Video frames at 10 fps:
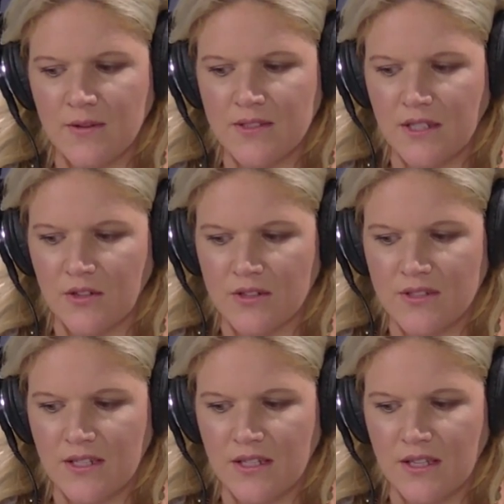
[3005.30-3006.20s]
think it was Sandra
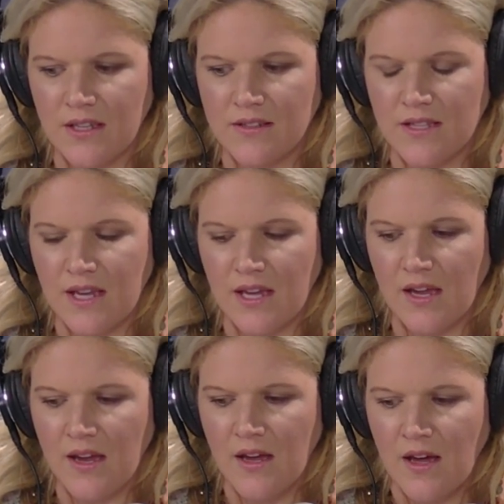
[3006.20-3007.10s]
said this
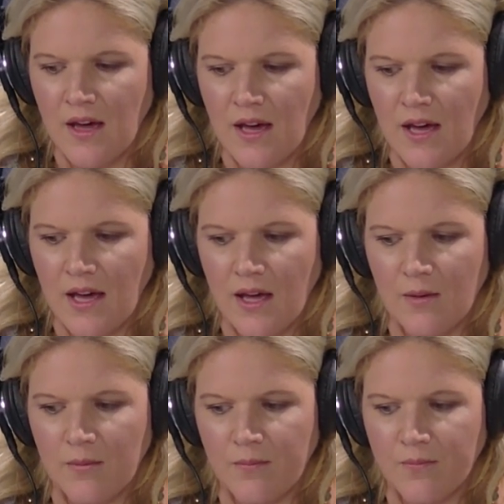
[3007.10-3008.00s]
that
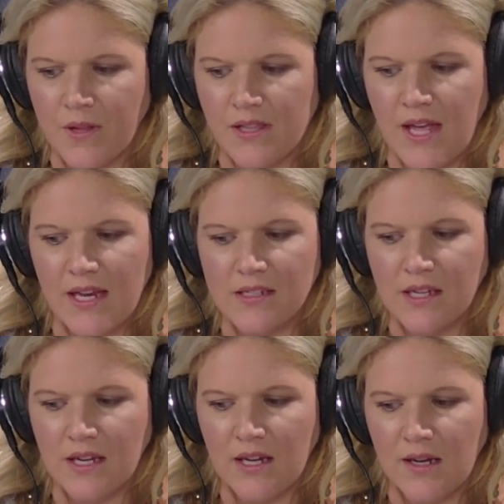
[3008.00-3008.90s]
um, a lot of
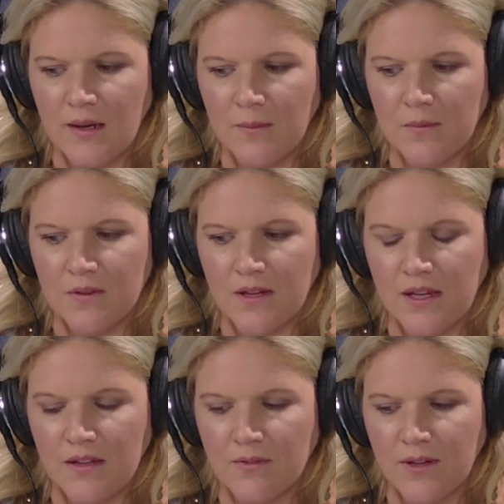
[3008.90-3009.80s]
times, I
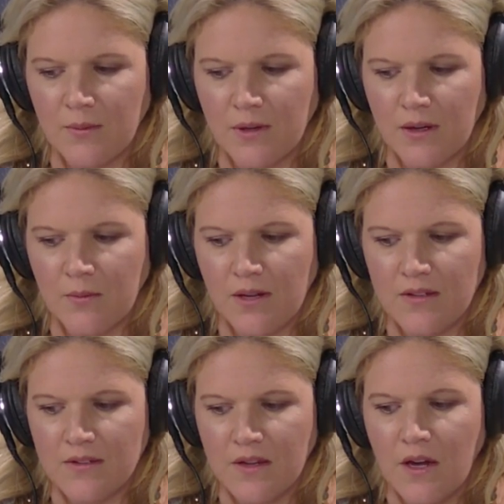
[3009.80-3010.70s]
can't find where it
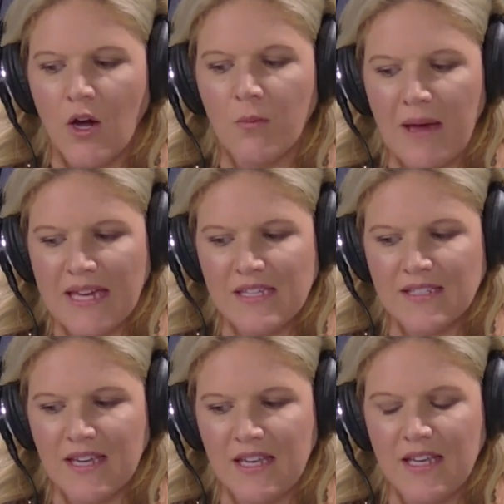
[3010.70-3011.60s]
was. Oh, Becky
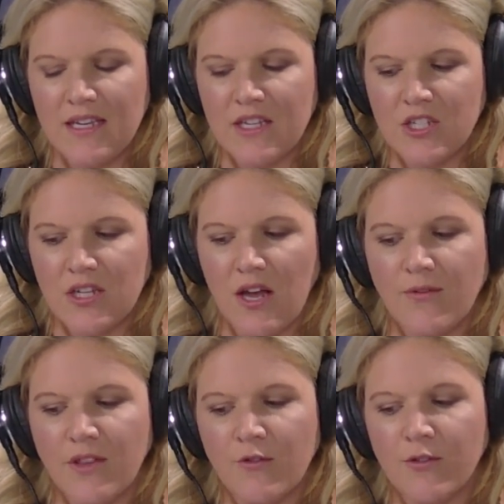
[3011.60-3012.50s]
said, in addition,
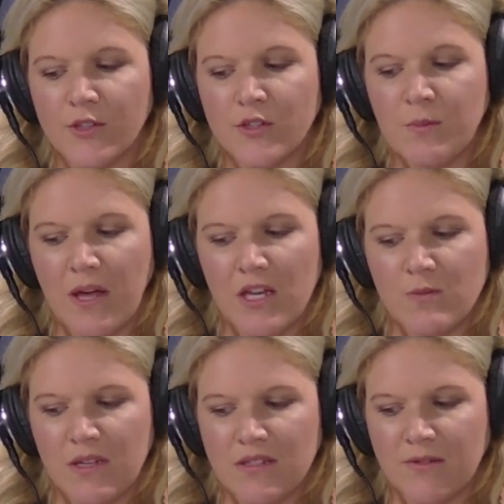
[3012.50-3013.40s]
often the first
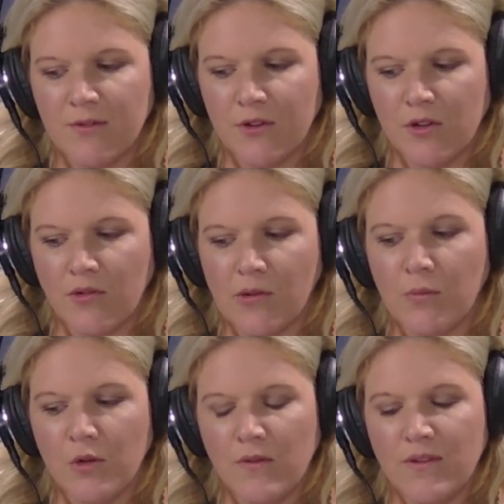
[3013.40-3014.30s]
punishment is to further
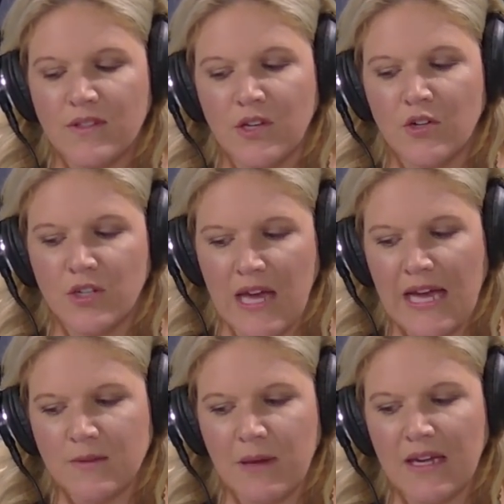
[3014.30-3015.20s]
remove the social
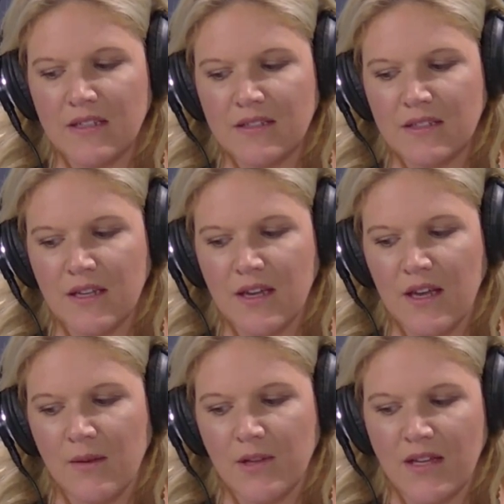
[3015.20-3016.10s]
aspects, mm.
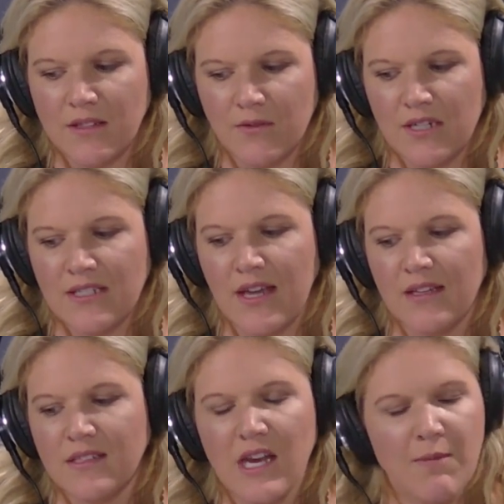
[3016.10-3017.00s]
uh, loss of
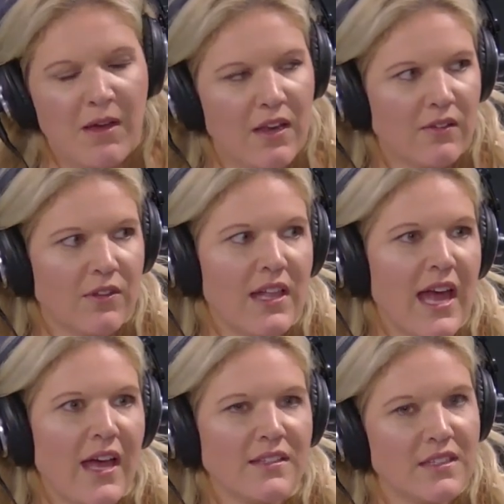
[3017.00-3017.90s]
recess, time out of
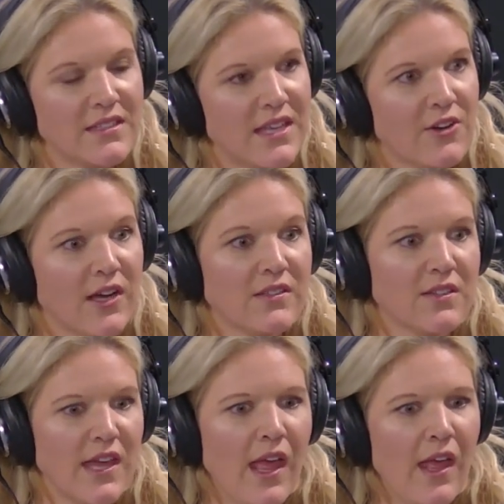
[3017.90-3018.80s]
class, etc.
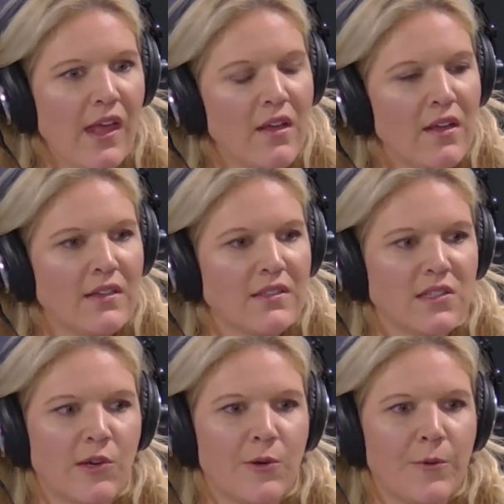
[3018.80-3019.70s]
So, yeah,
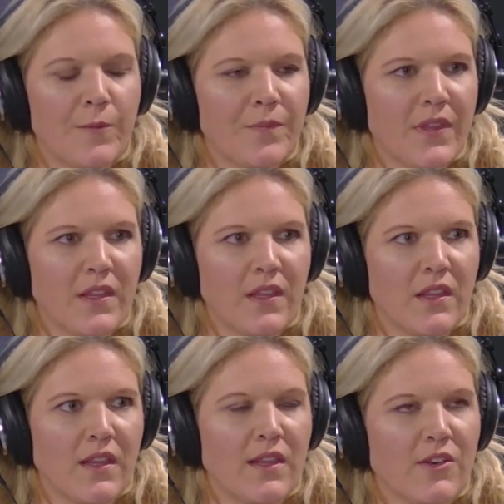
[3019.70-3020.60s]
so
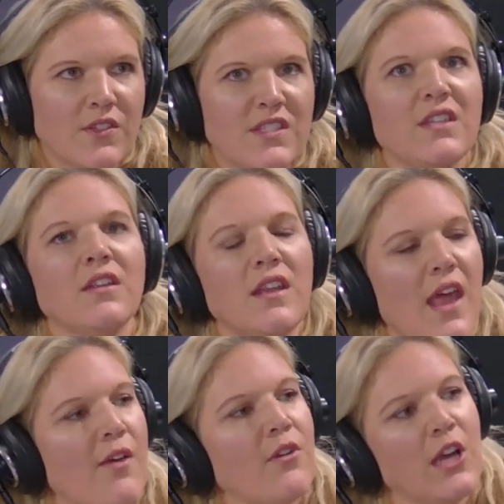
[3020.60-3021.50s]
then then they're still
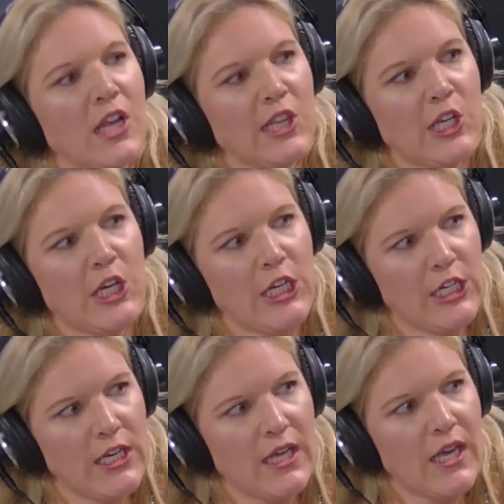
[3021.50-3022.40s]
never going to
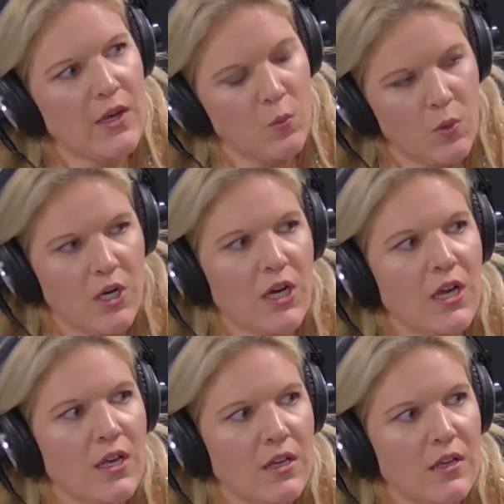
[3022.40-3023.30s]
learn how to
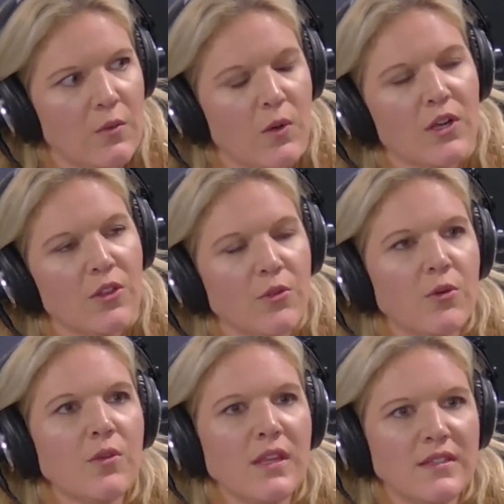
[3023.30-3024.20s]
work work
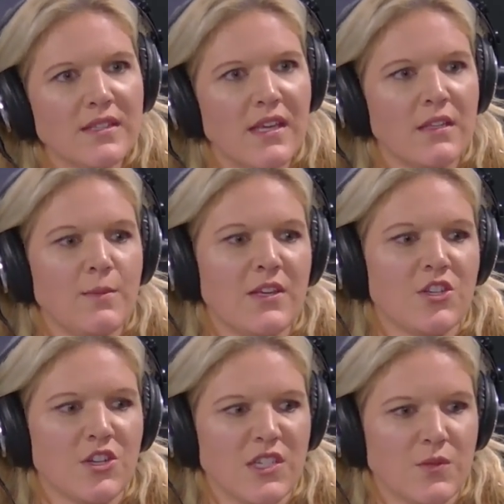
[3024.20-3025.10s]
through these things
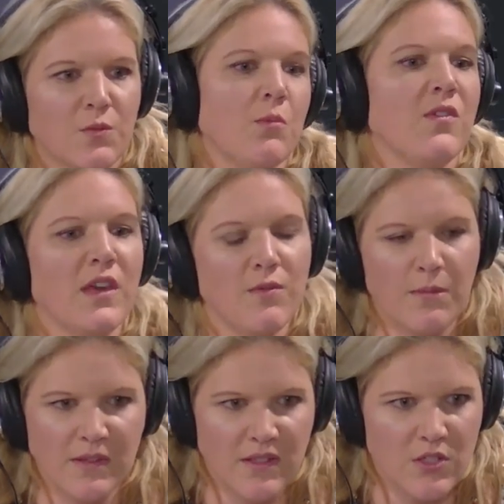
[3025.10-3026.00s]
because you're just removing them
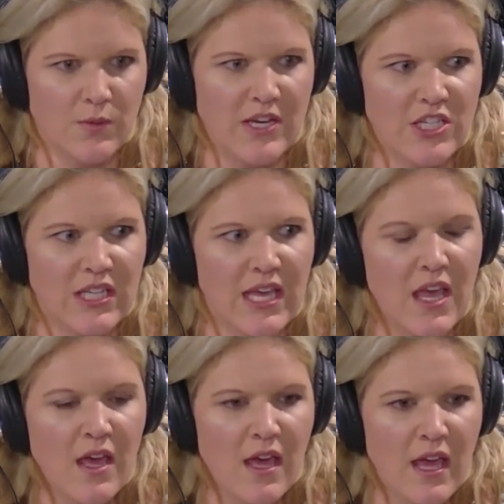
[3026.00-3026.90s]
from the situation
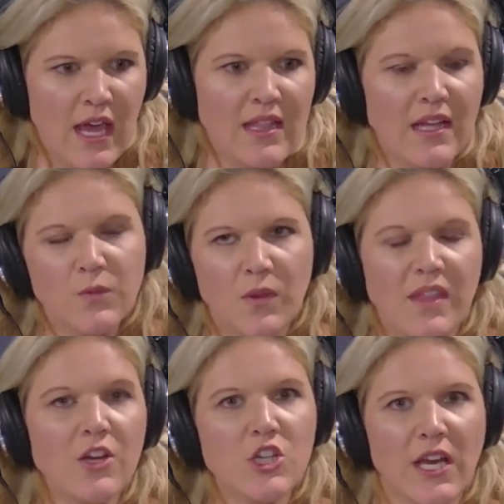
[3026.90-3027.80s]
like and that's
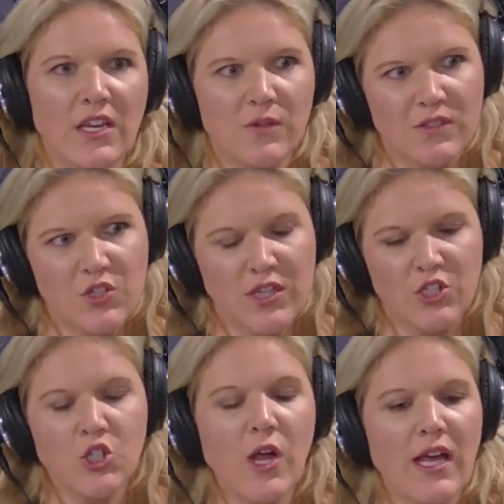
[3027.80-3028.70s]
what they're trying to do is tr-
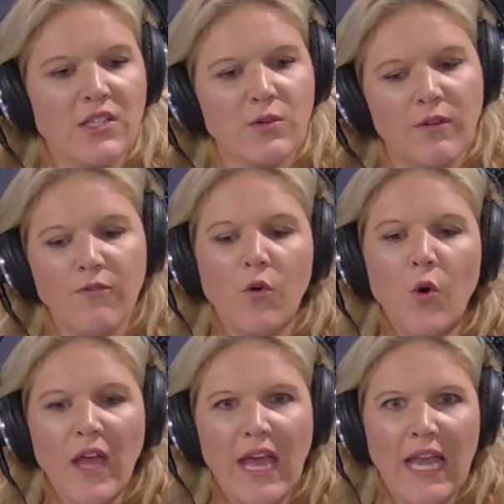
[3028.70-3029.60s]
they're trying to
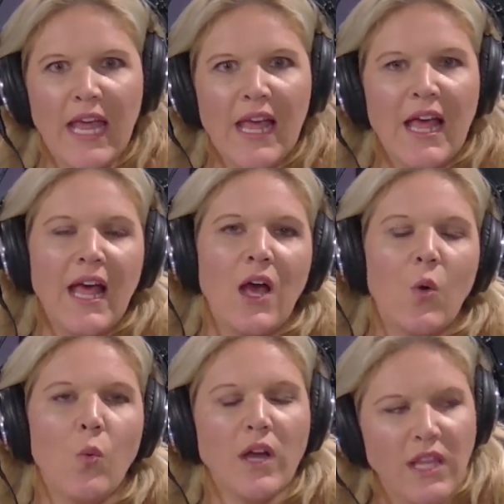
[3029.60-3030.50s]
avoid
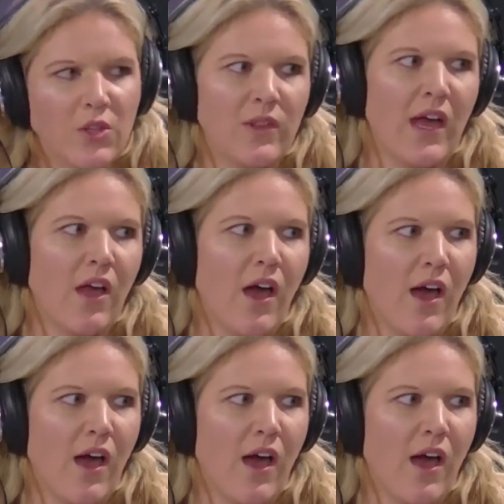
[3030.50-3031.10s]
working through that